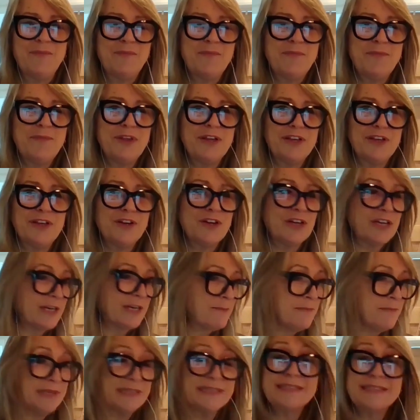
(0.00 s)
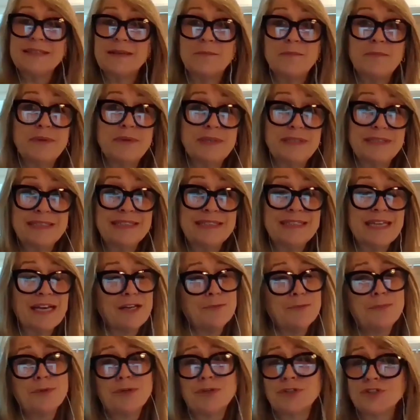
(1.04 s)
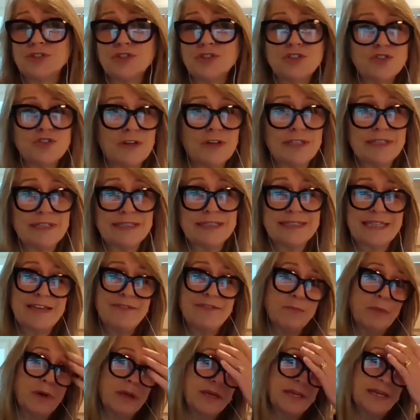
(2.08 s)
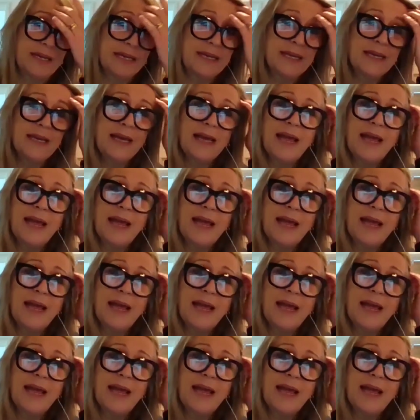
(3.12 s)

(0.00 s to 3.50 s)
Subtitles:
that you're going to miss some pieces out because you're trying to save money.